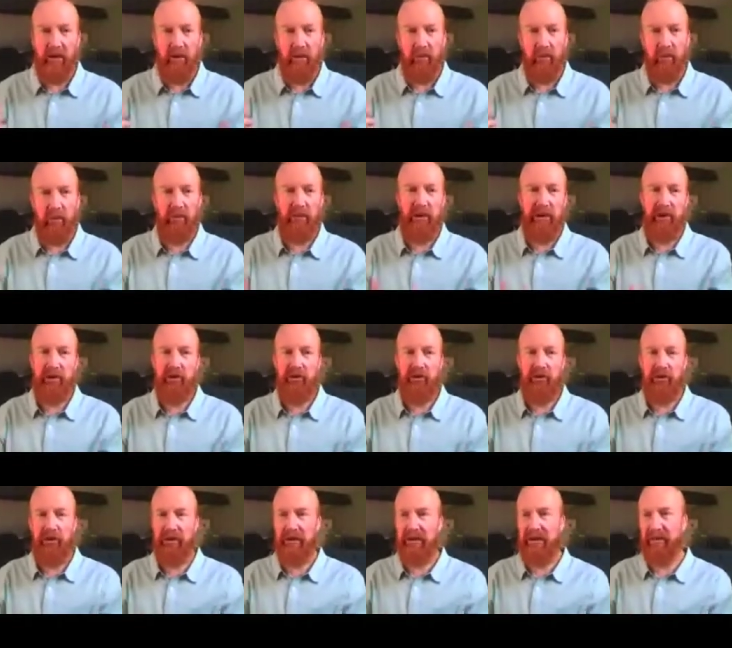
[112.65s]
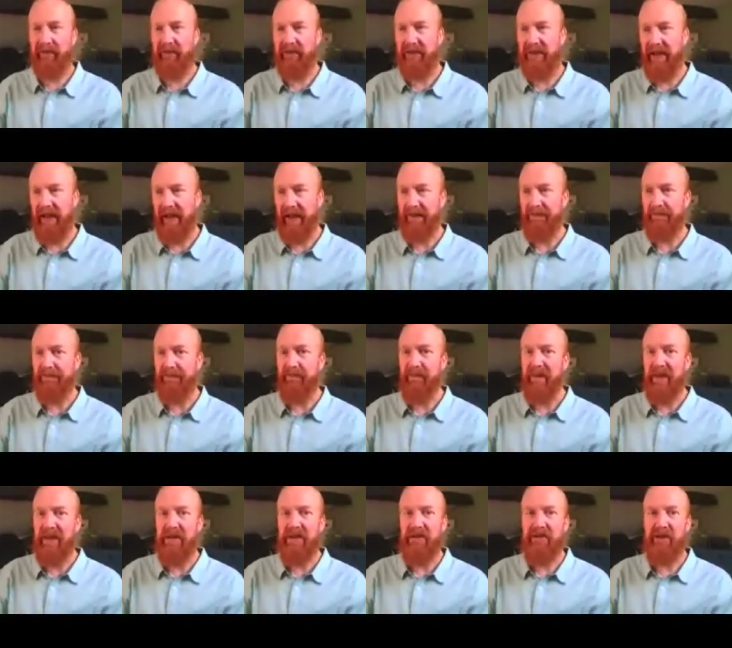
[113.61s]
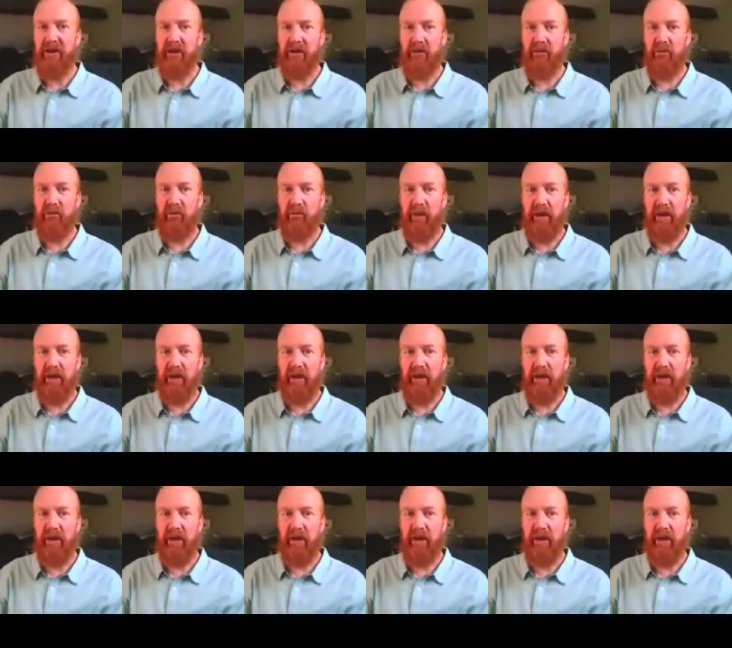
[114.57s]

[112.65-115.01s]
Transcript: what we're going to do today. So